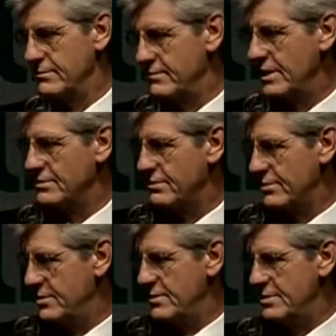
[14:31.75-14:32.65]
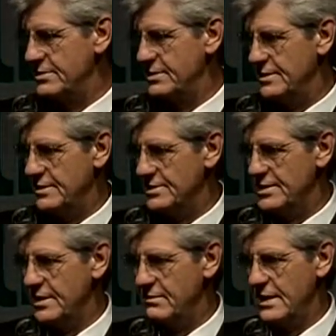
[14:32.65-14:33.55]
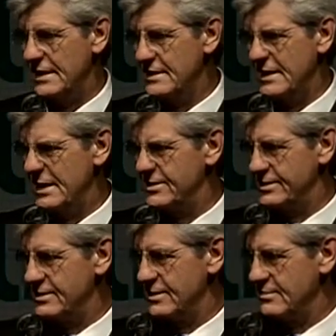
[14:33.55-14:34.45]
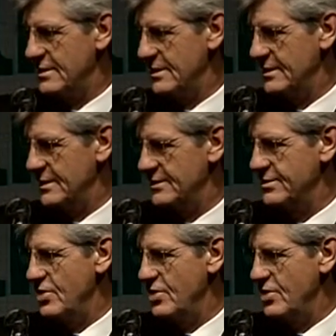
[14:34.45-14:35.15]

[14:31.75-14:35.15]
medical community in this area, I think that's a terrible idea.